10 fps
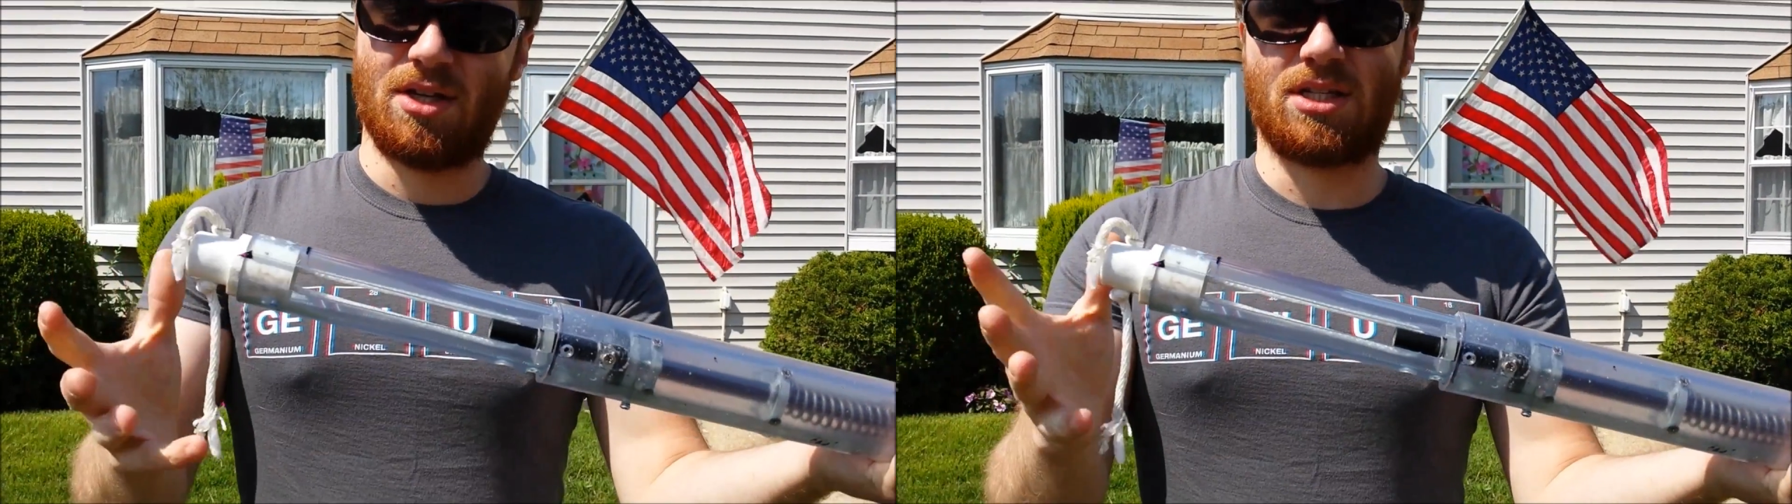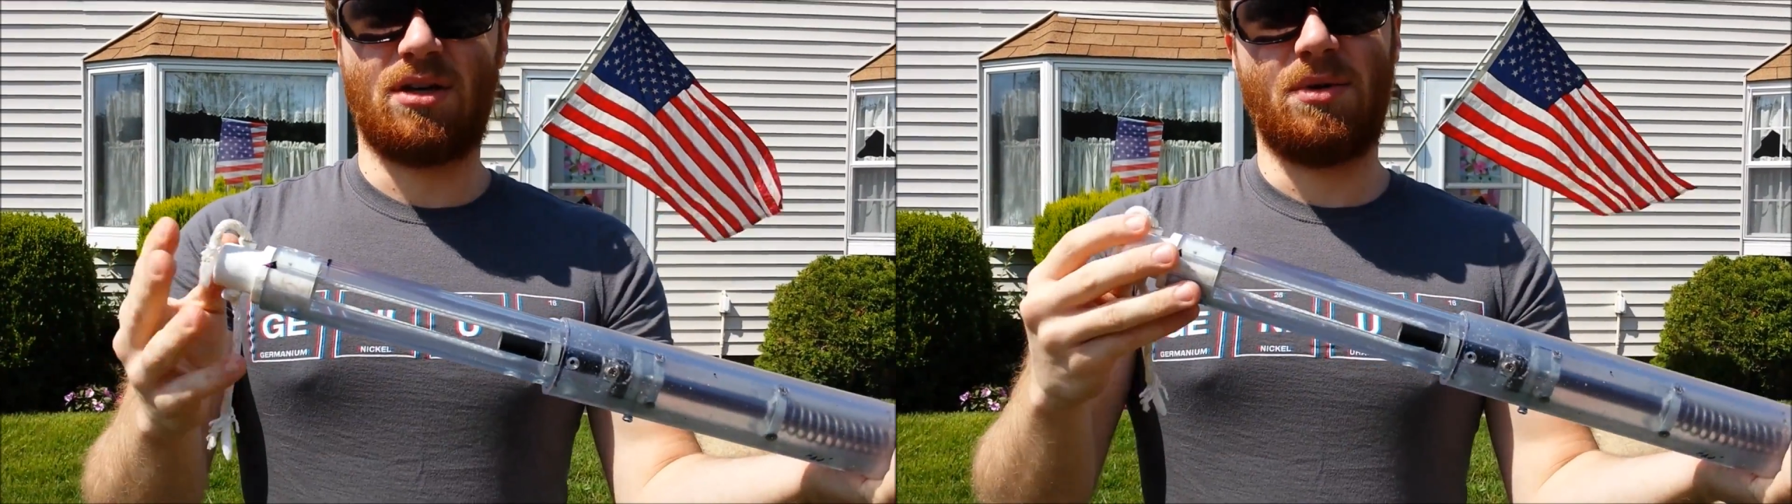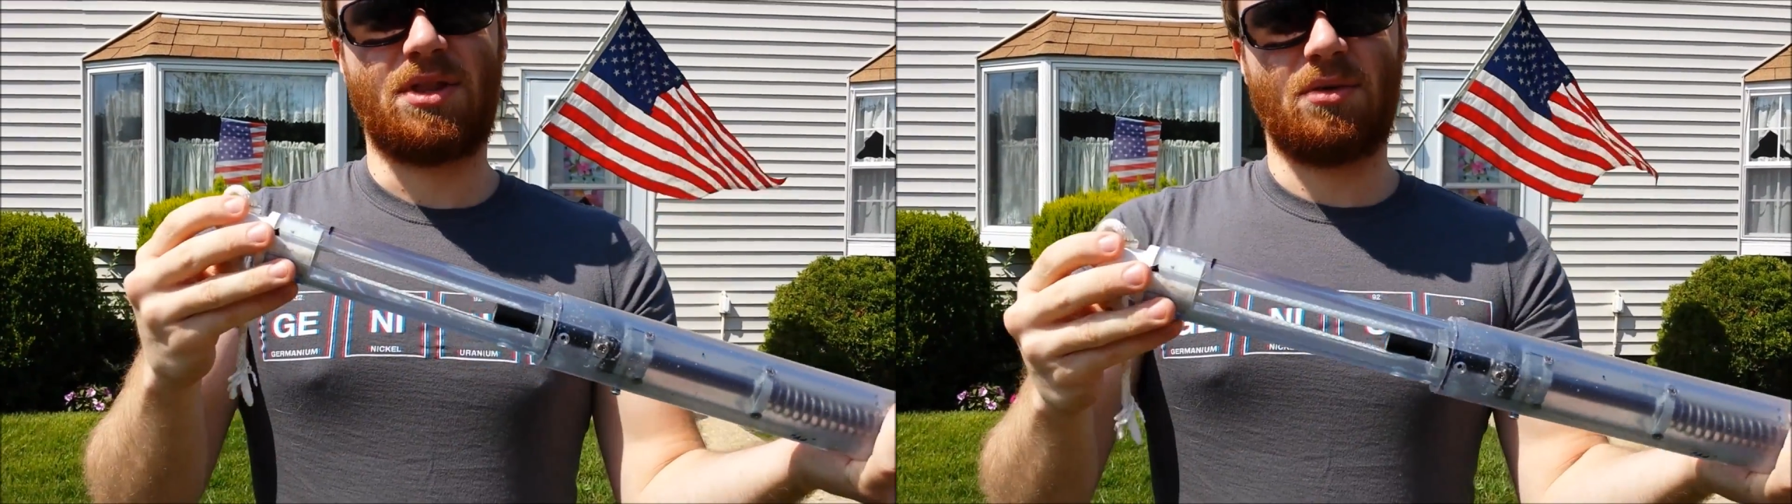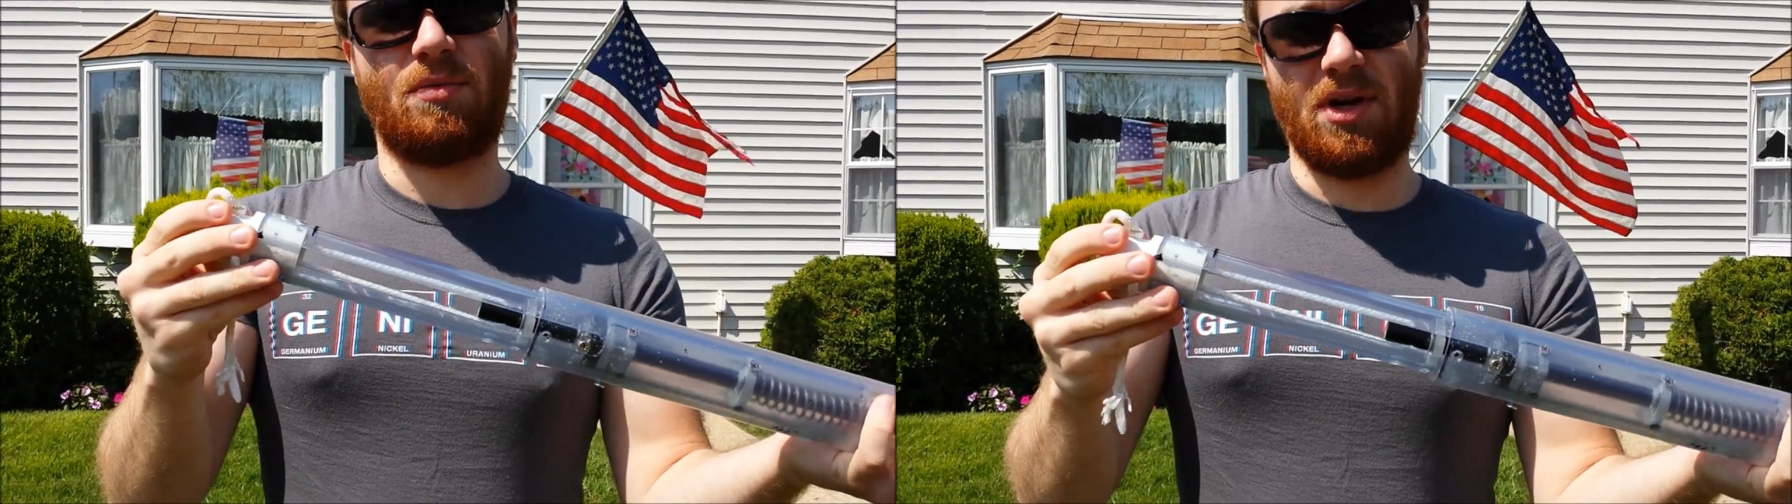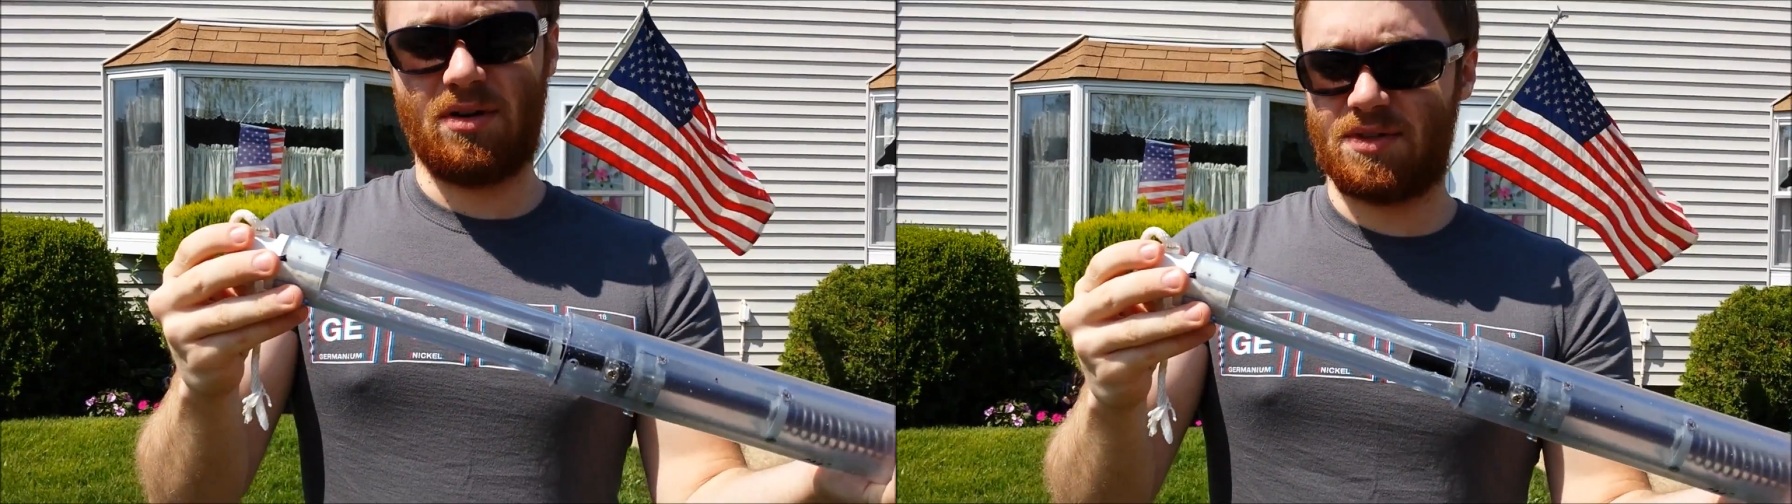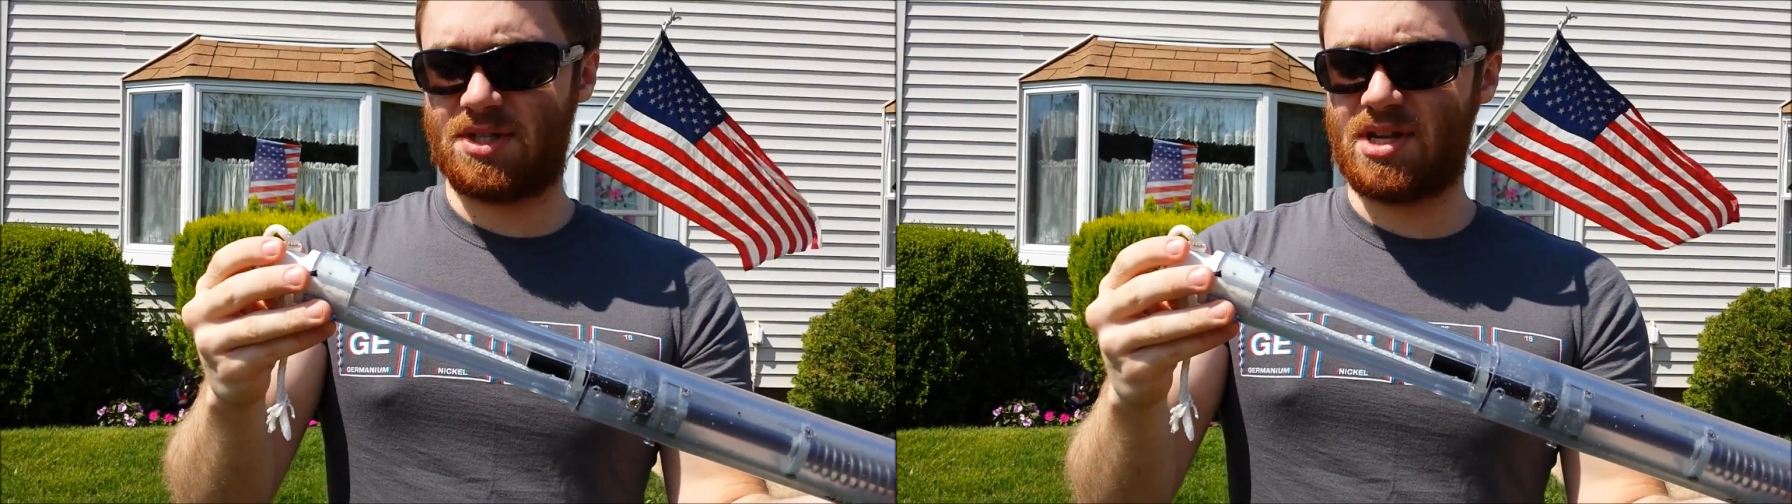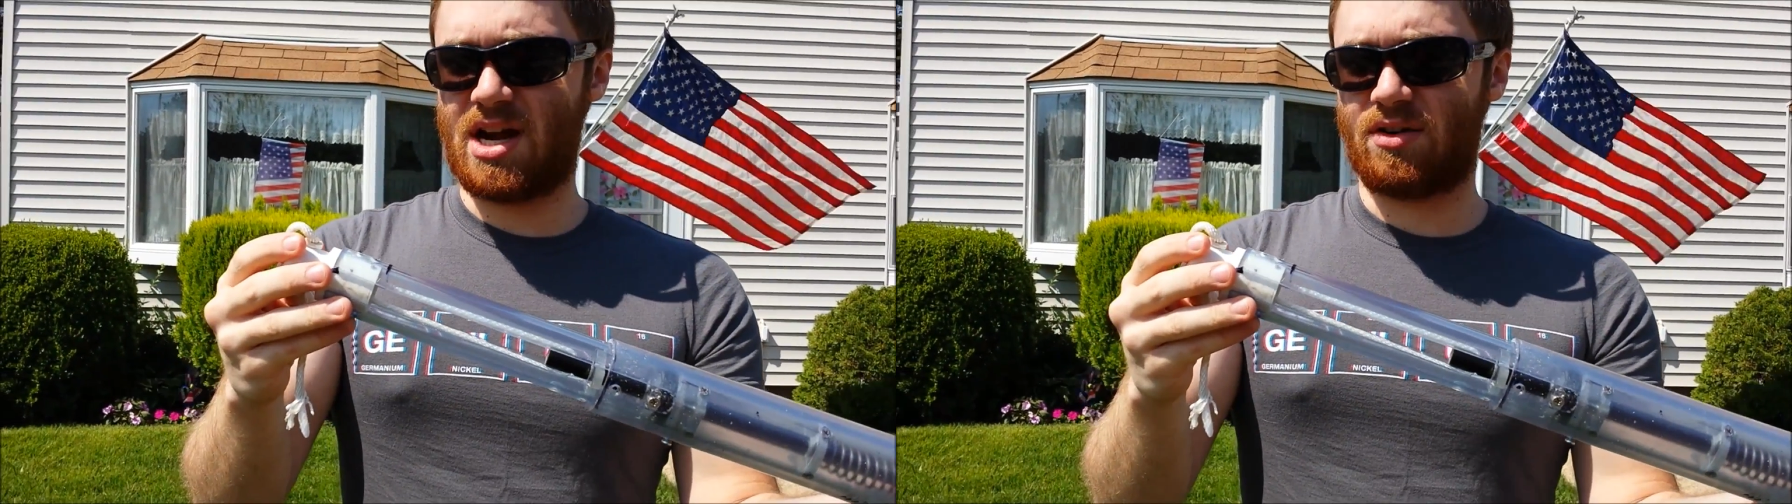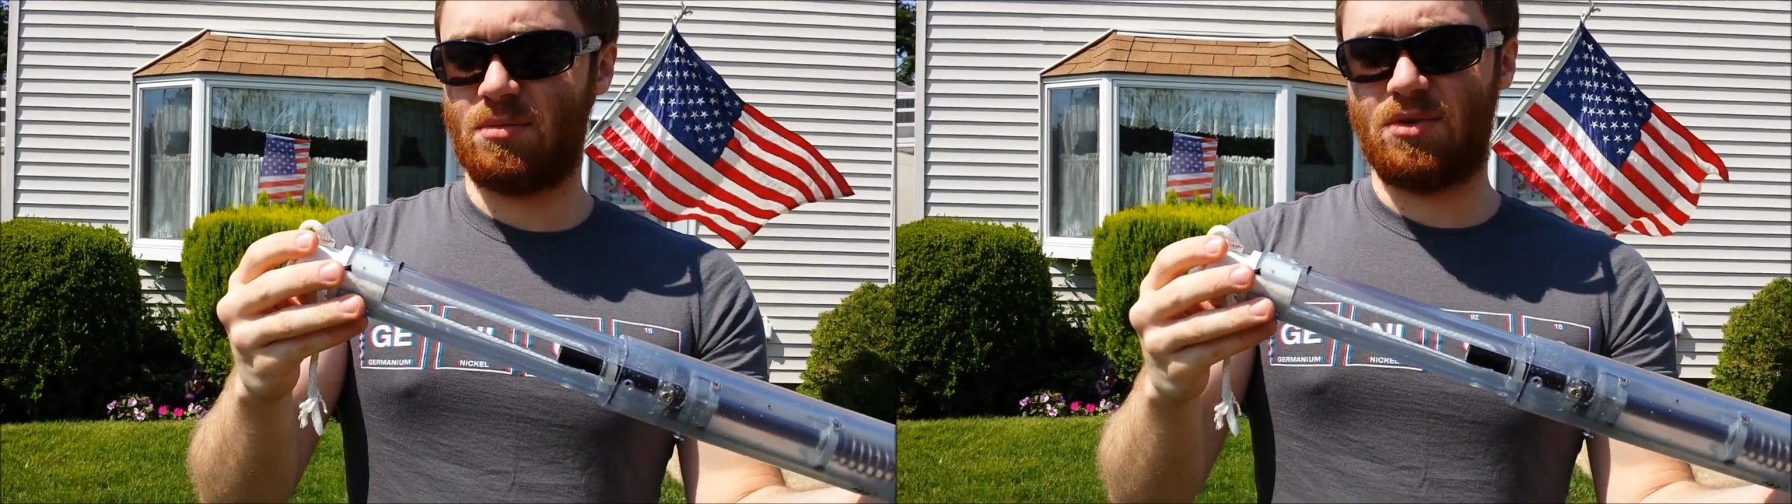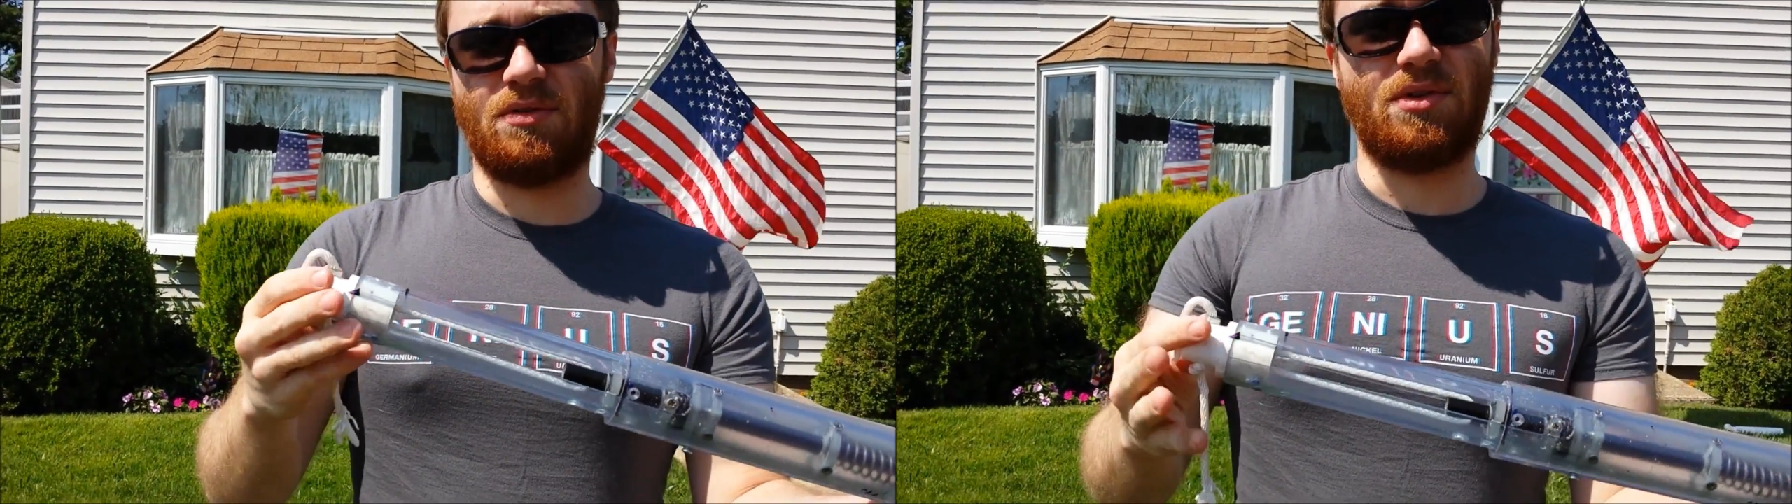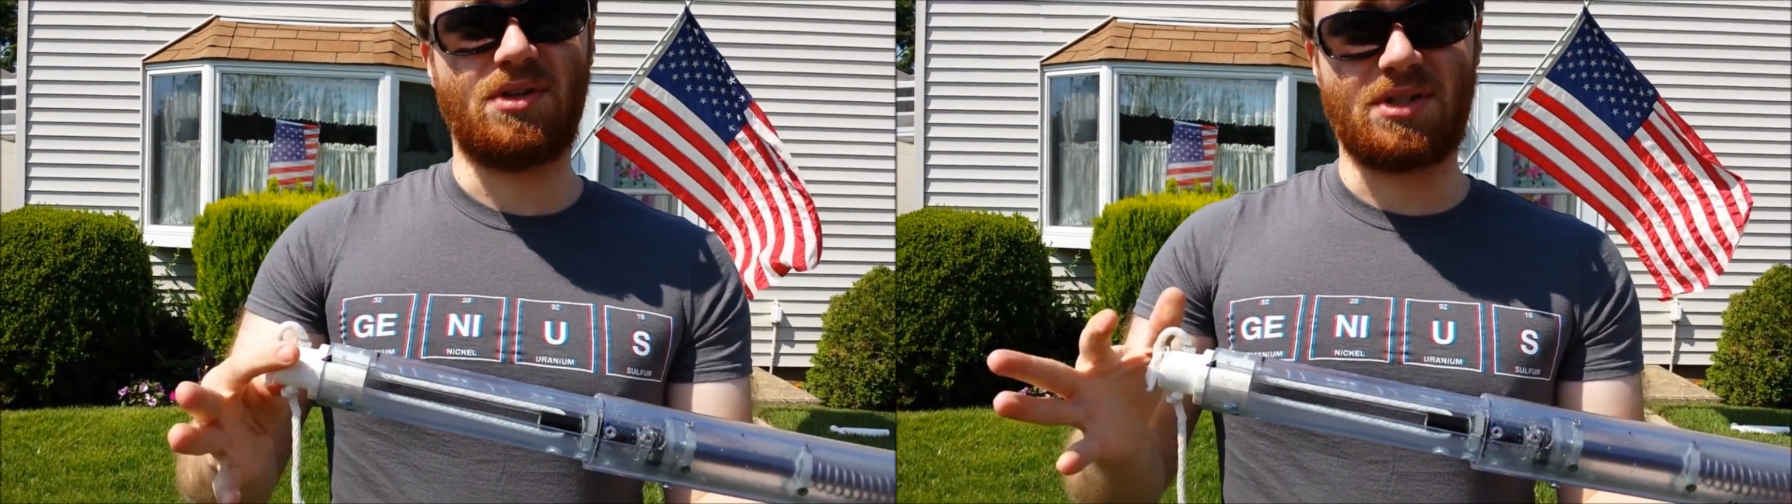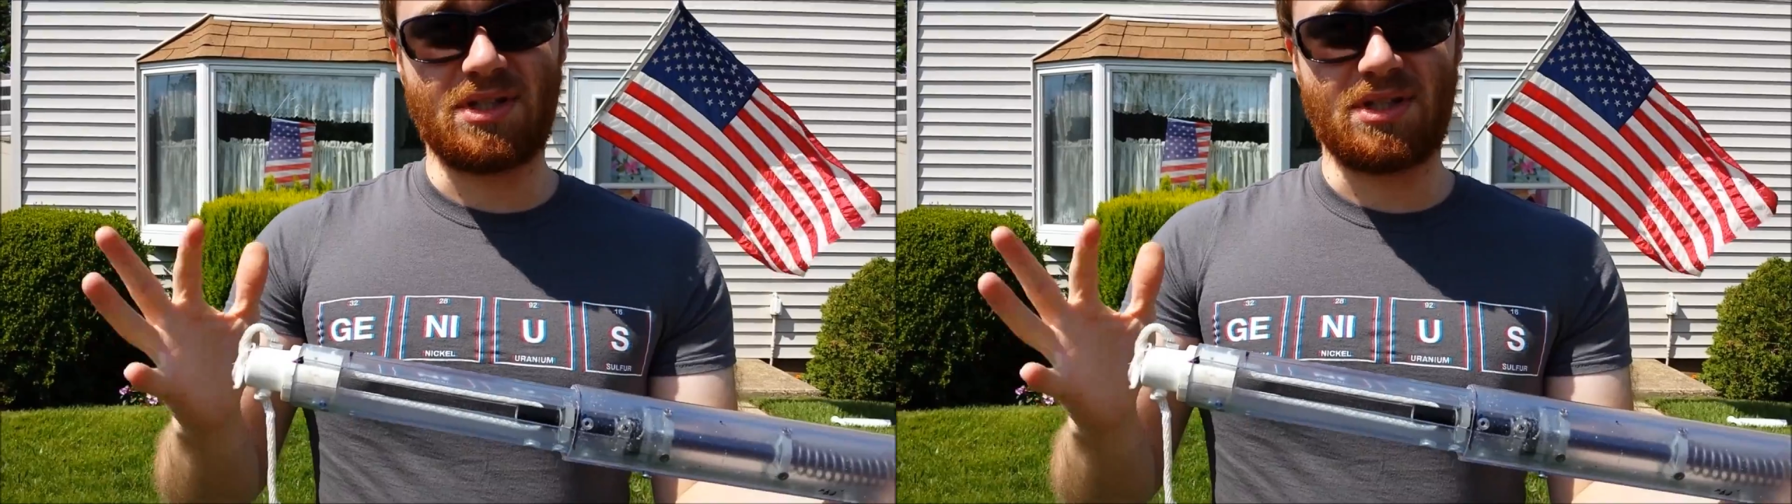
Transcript: So with the rear of the stock removed, you can